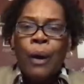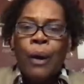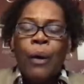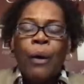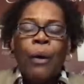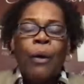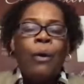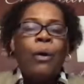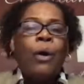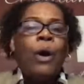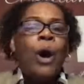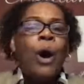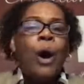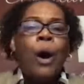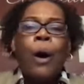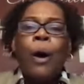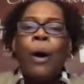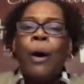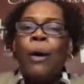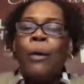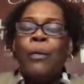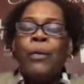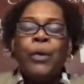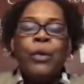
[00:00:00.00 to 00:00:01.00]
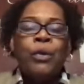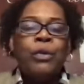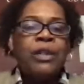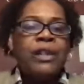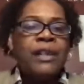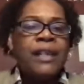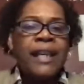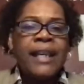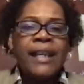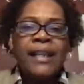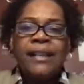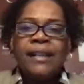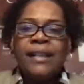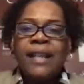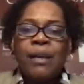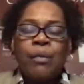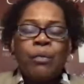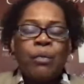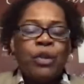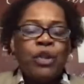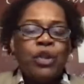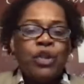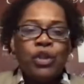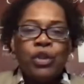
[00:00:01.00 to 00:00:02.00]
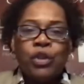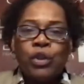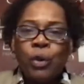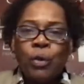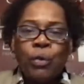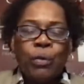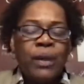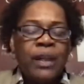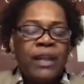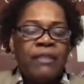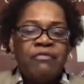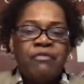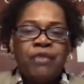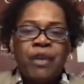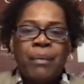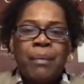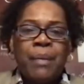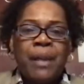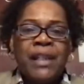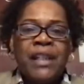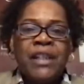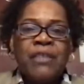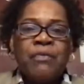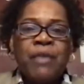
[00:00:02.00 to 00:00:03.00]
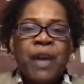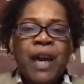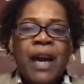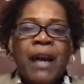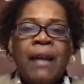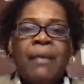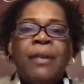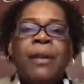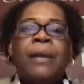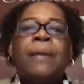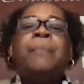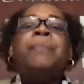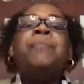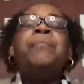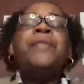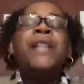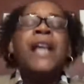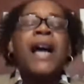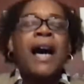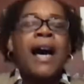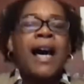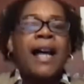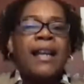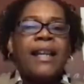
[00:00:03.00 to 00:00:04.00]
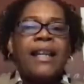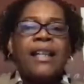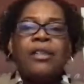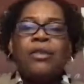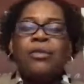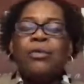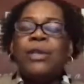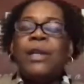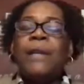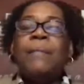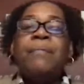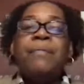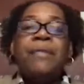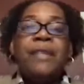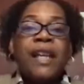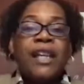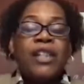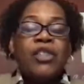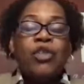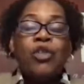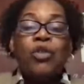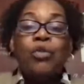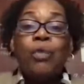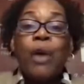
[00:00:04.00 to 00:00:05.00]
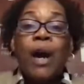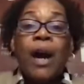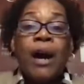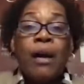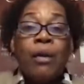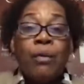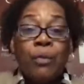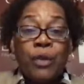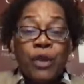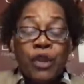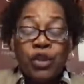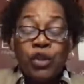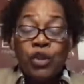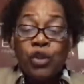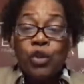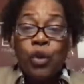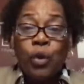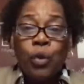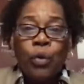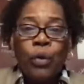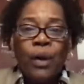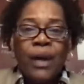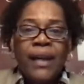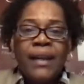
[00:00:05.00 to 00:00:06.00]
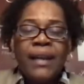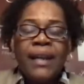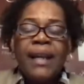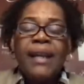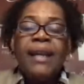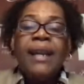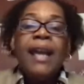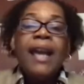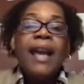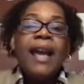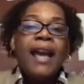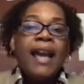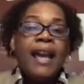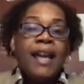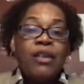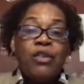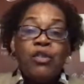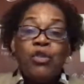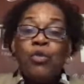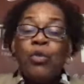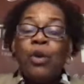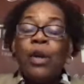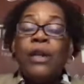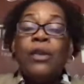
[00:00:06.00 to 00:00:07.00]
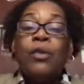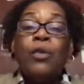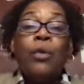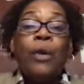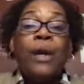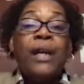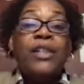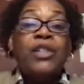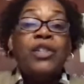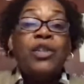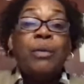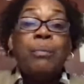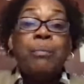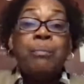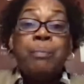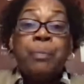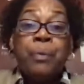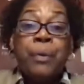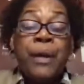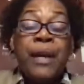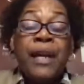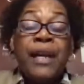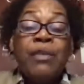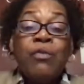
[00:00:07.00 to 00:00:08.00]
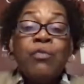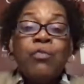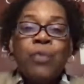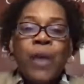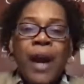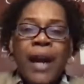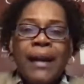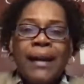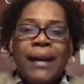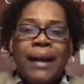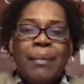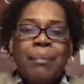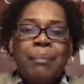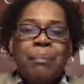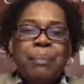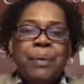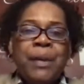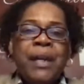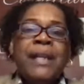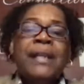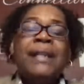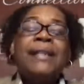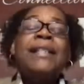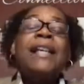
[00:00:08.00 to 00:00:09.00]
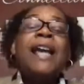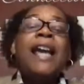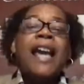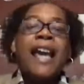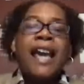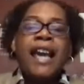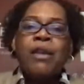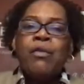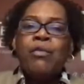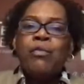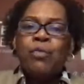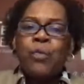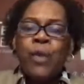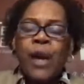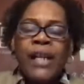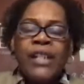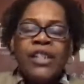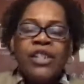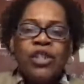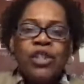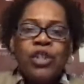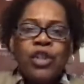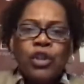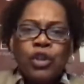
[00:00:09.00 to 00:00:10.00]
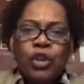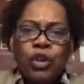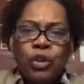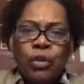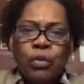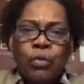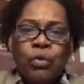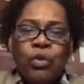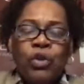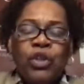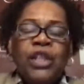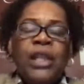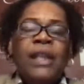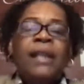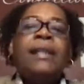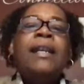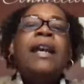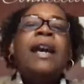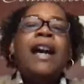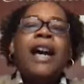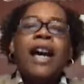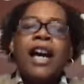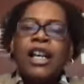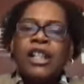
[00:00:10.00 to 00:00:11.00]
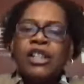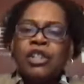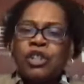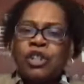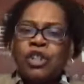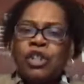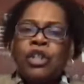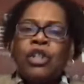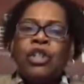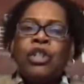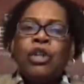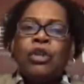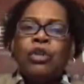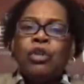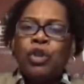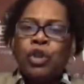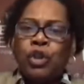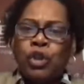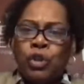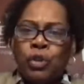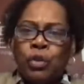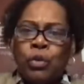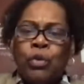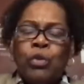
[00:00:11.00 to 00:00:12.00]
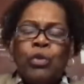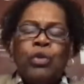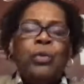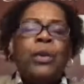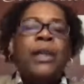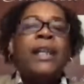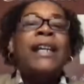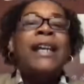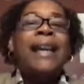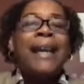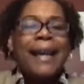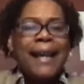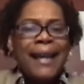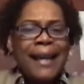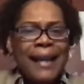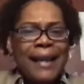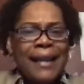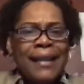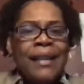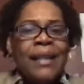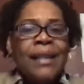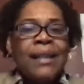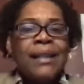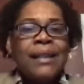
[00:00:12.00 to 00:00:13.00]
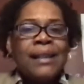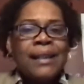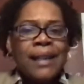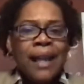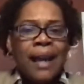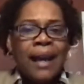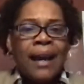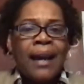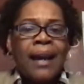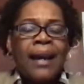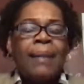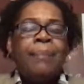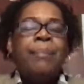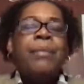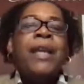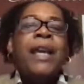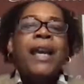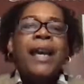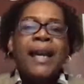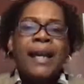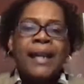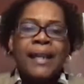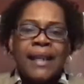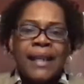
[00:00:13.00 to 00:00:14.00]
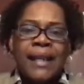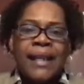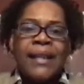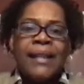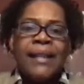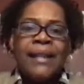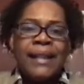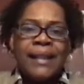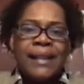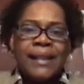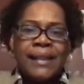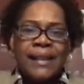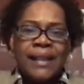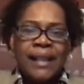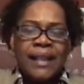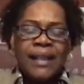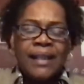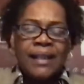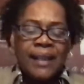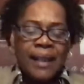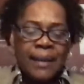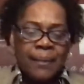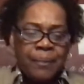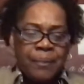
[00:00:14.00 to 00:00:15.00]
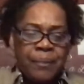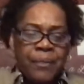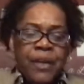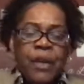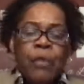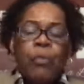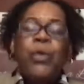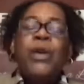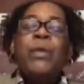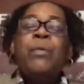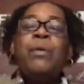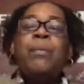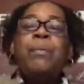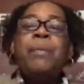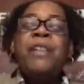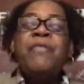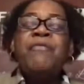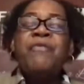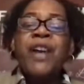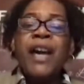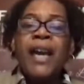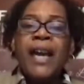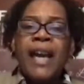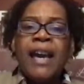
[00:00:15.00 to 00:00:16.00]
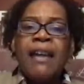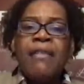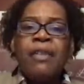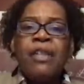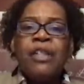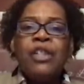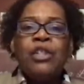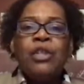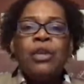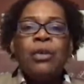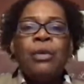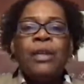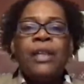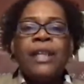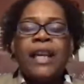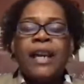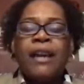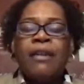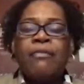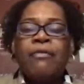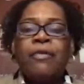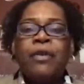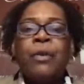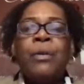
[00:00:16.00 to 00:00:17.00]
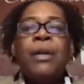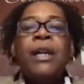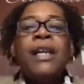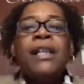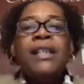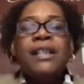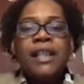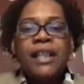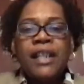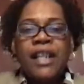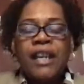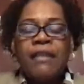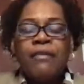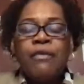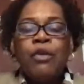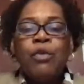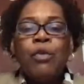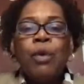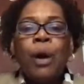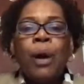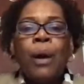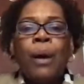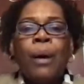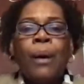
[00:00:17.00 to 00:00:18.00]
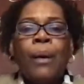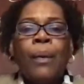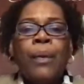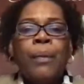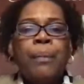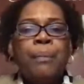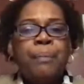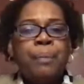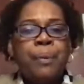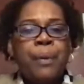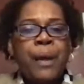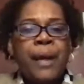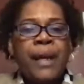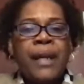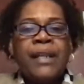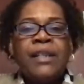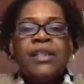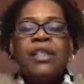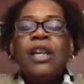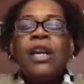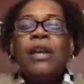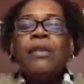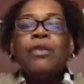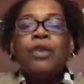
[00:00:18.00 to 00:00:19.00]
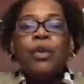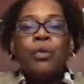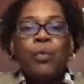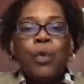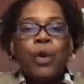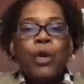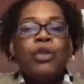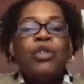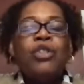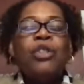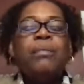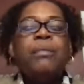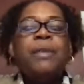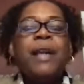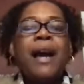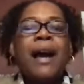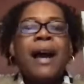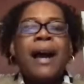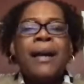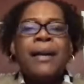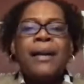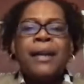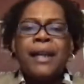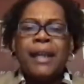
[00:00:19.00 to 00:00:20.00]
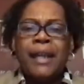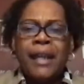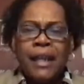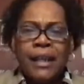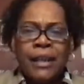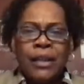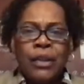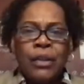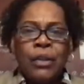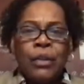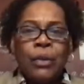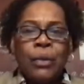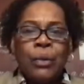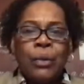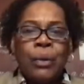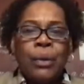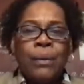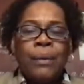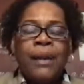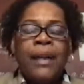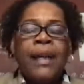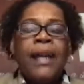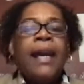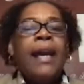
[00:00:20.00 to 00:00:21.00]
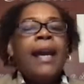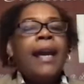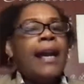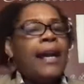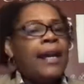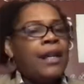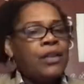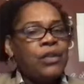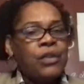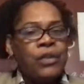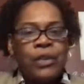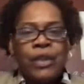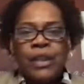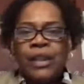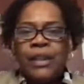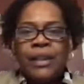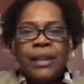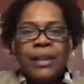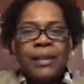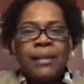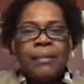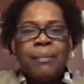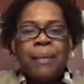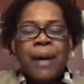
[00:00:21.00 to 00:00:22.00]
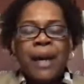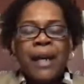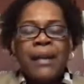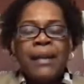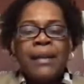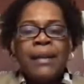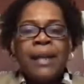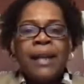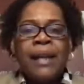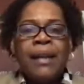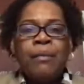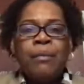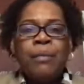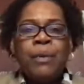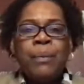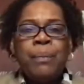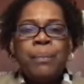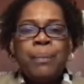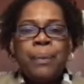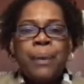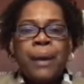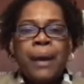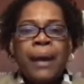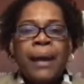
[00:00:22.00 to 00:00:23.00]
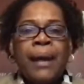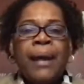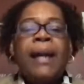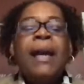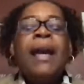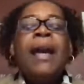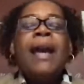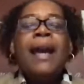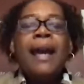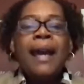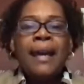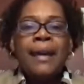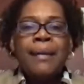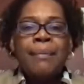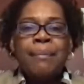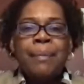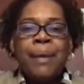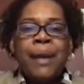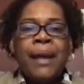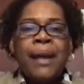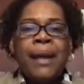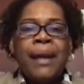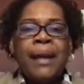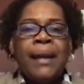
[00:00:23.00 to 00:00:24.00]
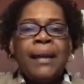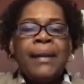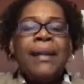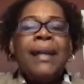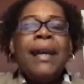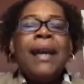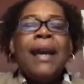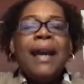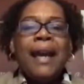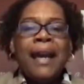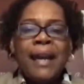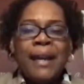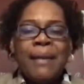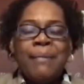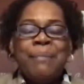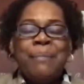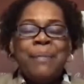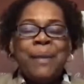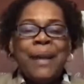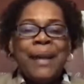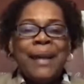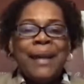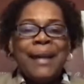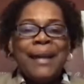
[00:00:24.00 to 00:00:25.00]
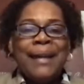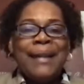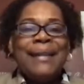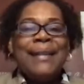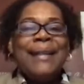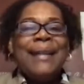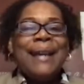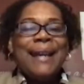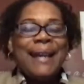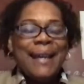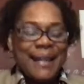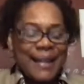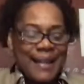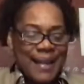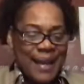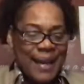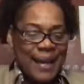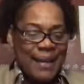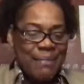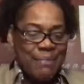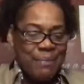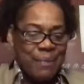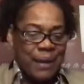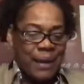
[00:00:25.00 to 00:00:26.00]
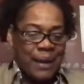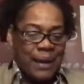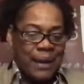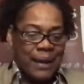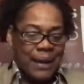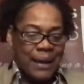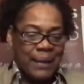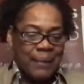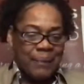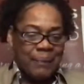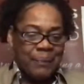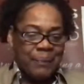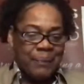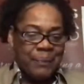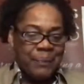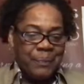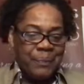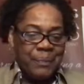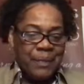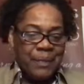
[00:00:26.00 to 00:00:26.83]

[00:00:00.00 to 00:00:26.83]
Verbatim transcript: all, all those things that was stolen from us, Father. Hallelujah. That you are restoring it and you are going to bring recompense and restitution unto your children in this time and in this season. We will be forever so careful to give you all the praise, the worship, the honor, and the glory. In Jesus' mighty name we pray. Amen, amen, and amen.